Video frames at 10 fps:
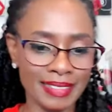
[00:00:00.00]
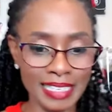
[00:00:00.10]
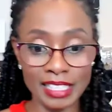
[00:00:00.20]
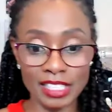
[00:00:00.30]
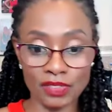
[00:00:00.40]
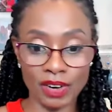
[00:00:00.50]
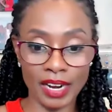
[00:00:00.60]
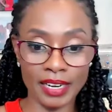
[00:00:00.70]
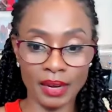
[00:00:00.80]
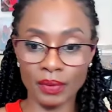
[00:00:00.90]
did this
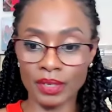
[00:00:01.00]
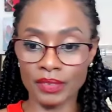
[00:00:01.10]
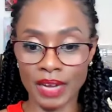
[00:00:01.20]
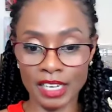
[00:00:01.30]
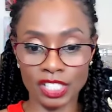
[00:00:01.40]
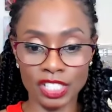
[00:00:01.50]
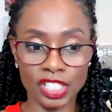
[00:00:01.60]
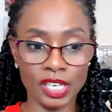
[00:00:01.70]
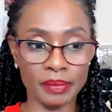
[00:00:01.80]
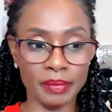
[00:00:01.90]
right, I would have actually
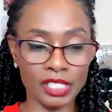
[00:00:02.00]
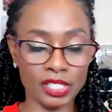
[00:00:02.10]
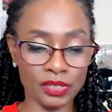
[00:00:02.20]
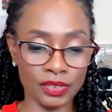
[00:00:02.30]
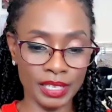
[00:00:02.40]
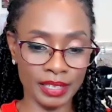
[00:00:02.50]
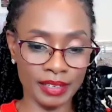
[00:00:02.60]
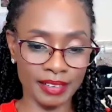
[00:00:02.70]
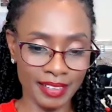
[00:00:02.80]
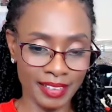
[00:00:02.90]
shared my
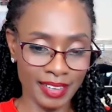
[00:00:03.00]
screen